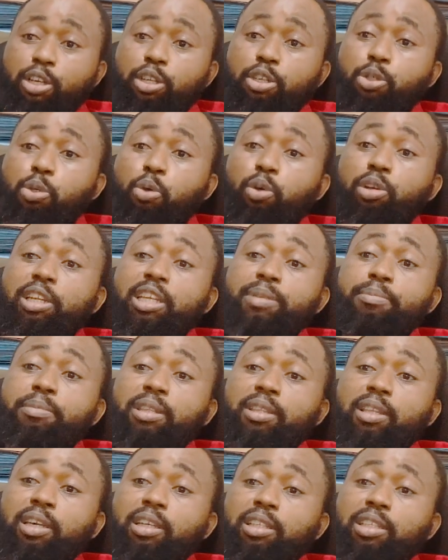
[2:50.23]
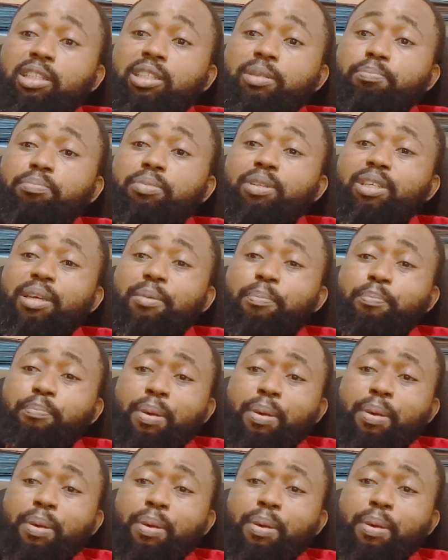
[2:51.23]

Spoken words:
is unlimited, it's in